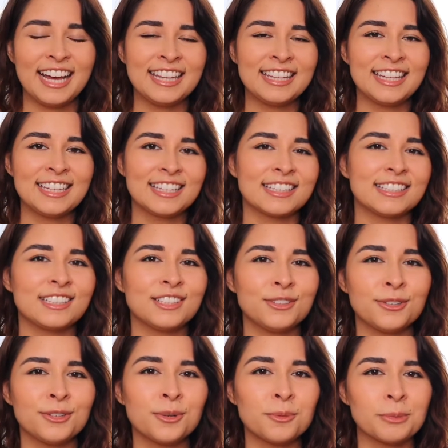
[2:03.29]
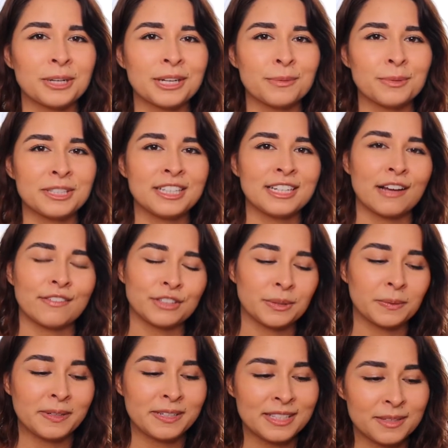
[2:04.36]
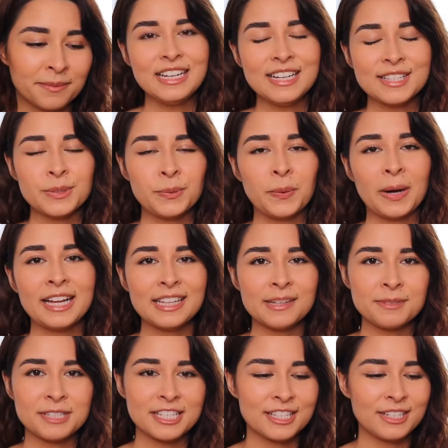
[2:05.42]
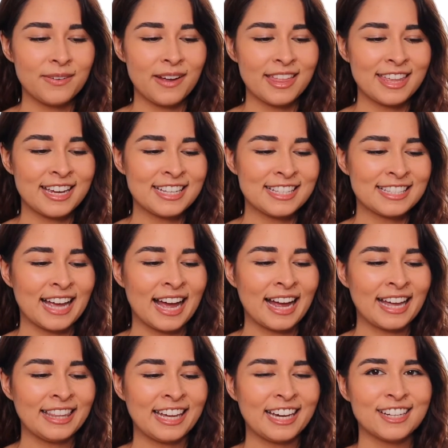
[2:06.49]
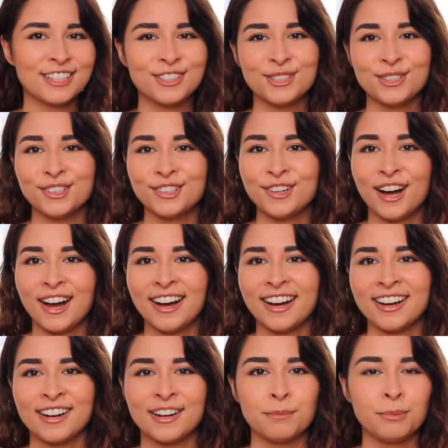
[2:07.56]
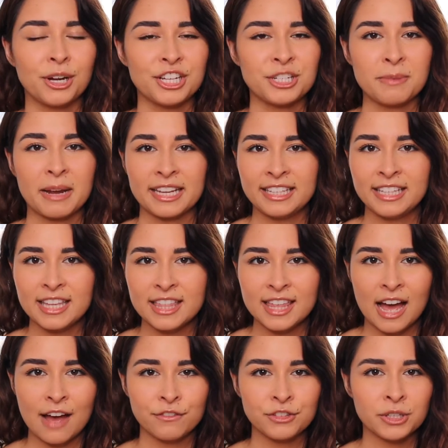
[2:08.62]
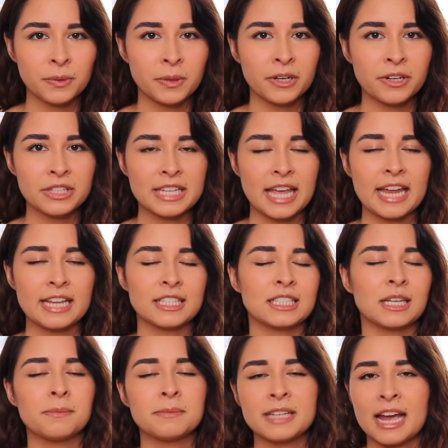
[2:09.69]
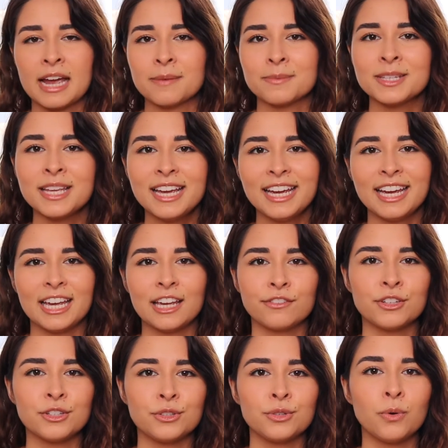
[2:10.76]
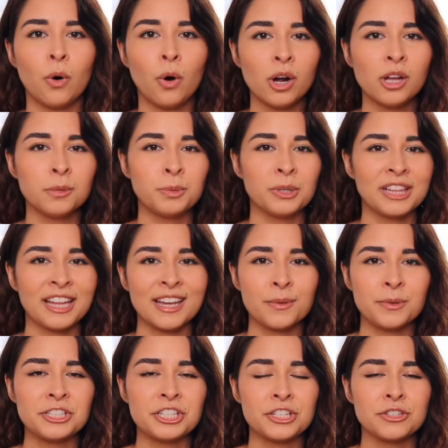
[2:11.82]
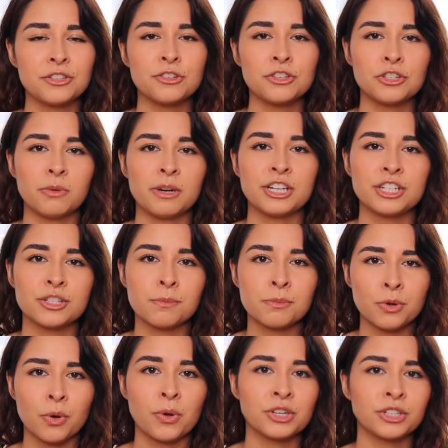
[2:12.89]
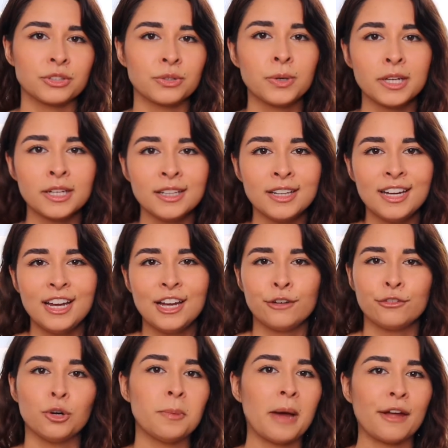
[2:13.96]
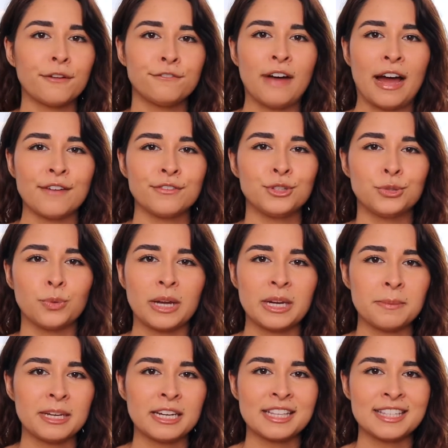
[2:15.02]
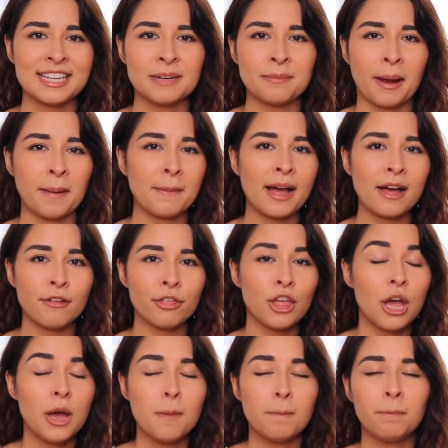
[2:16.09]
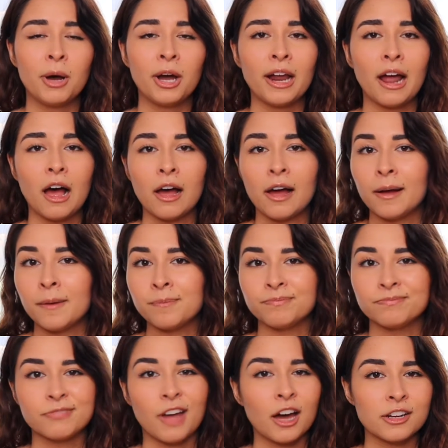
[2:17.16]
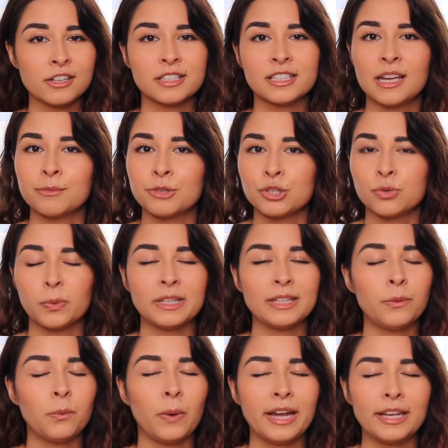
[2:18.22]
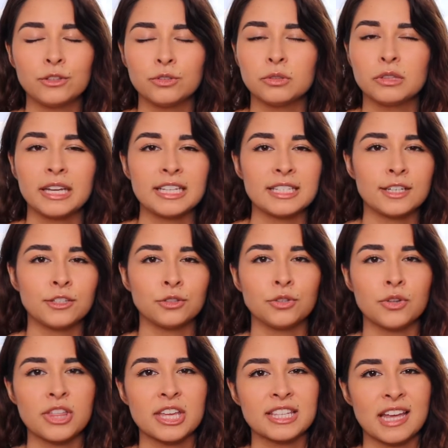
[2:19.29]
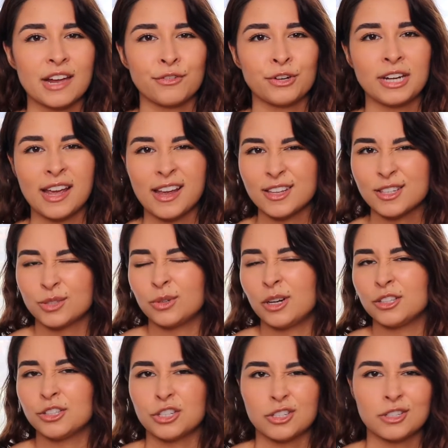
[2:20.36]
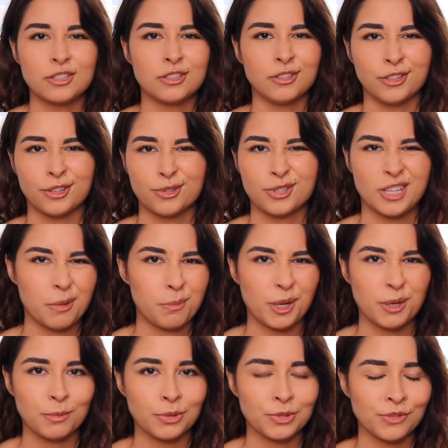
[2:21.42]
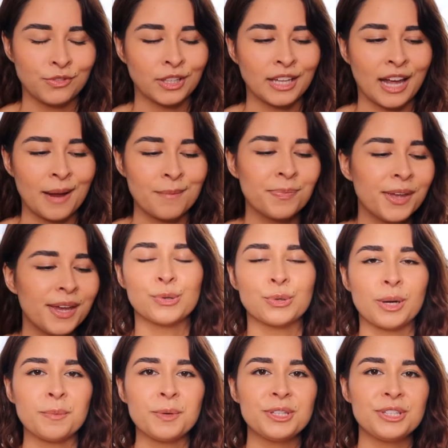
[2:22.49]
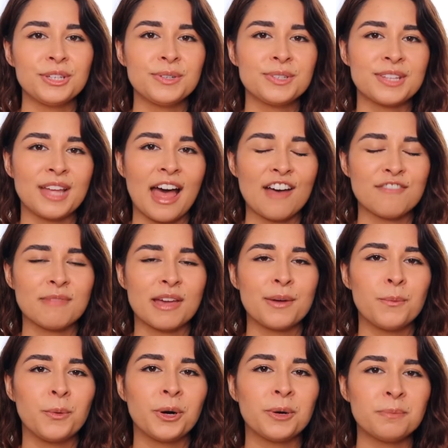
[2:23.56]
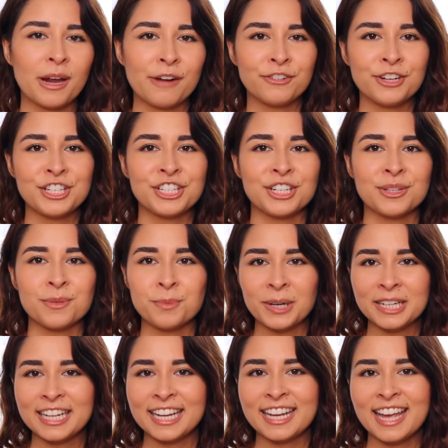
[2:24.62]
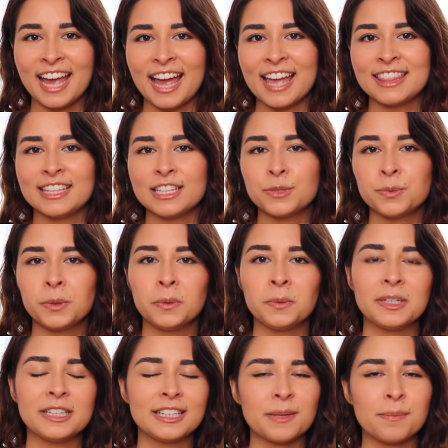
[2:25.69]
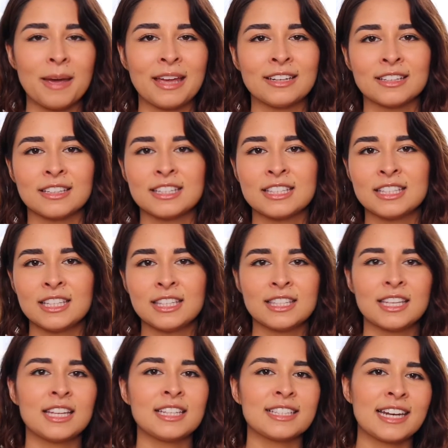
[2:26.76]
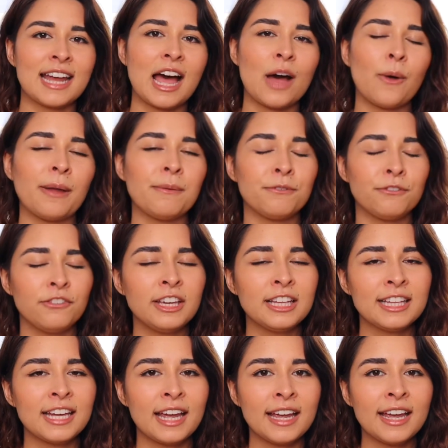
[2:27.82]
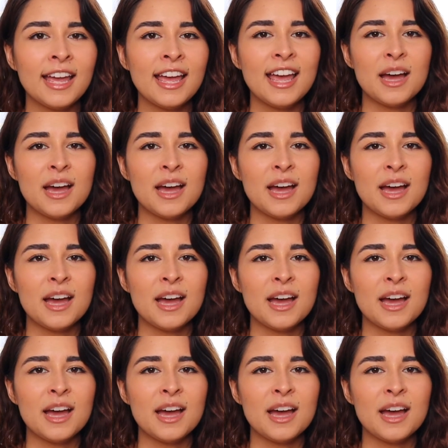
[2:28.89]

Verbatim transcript: and then continue your morning routine afterwards. So while I'm just doing this, I like to uh, brush my teeth afterwards and sometimes even do oil pulling, which is to swish some coconut oil for about five to 20 minutes in my mouth but um, honestly, I'm just really way too lazy to do this every day, so I'll just, you know, skip it most of the time. So number two is to have my warm beverage in the morning, and this will really depend on the seasons and how I'm feeling.